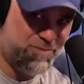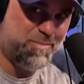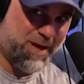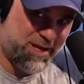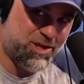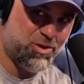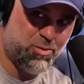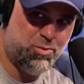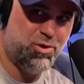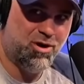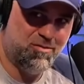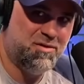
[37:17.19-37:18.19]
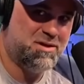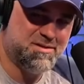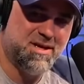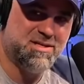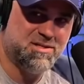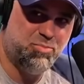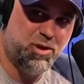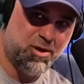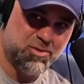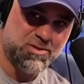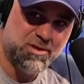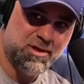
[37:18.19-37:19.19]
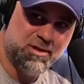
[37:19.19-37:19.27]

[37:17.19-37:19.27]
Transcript: make you nervous, I suppose,